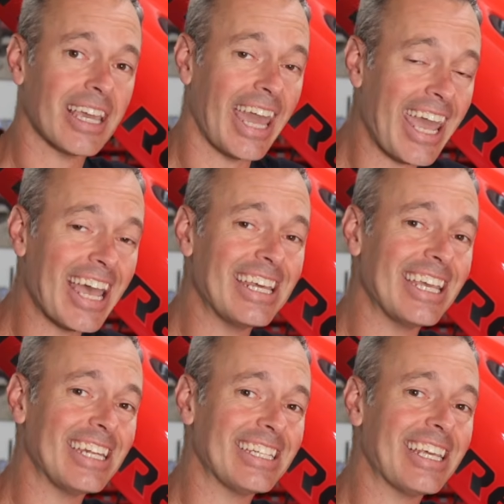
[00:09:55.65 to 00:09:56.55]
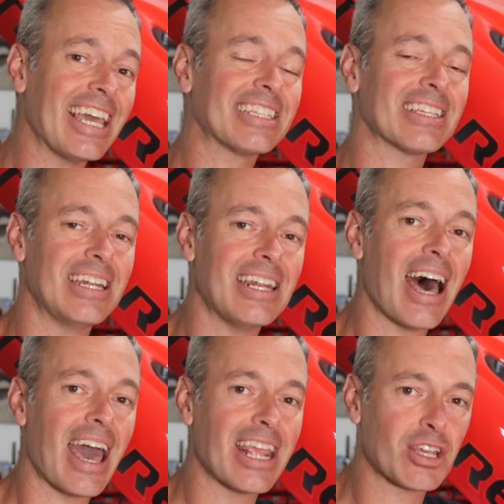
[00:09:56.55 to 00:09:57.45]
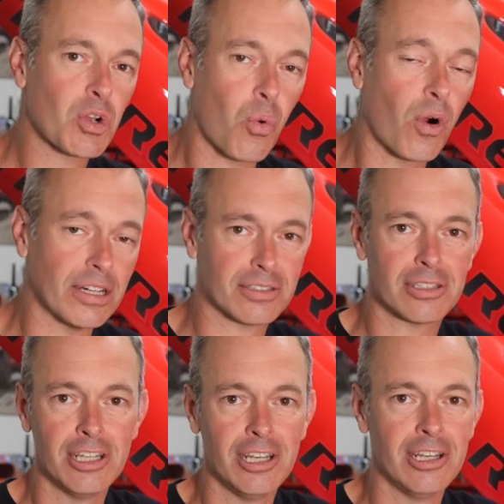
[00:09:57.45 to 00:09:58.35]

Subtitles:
And it takes 9 quarts.